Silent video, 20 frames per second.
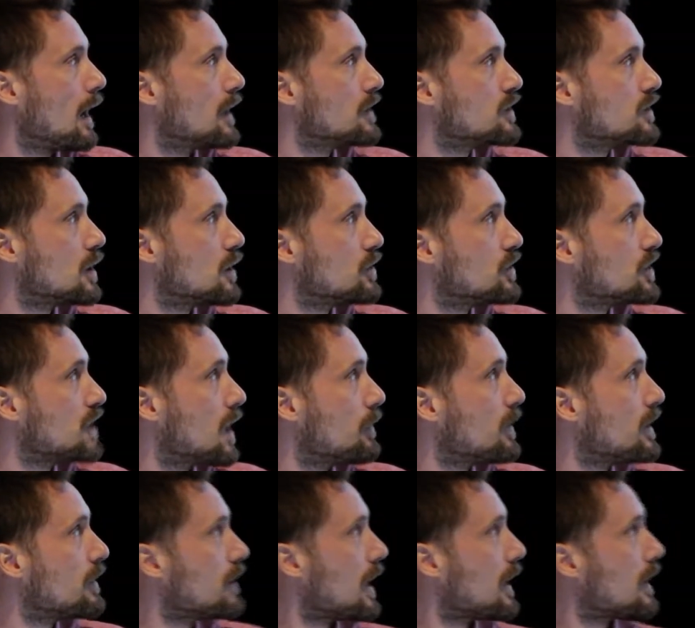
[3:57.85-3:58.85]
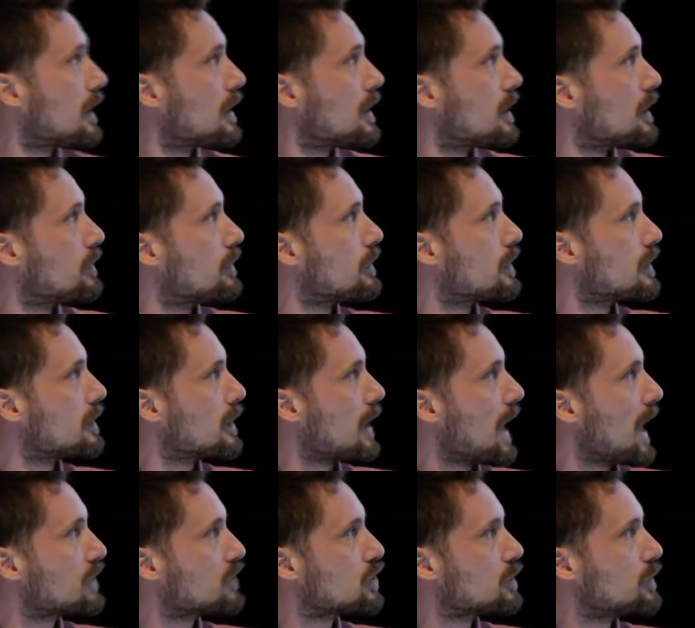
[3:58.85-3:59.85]
So some of the
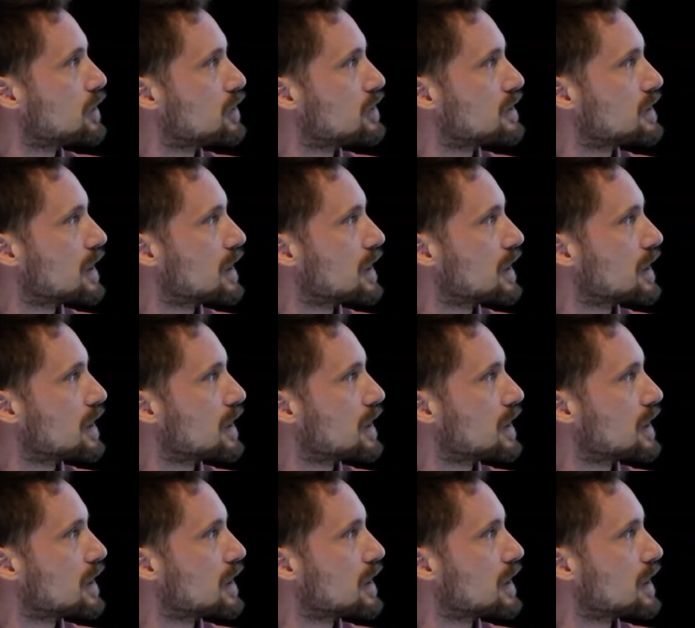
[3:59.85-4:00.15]
attributes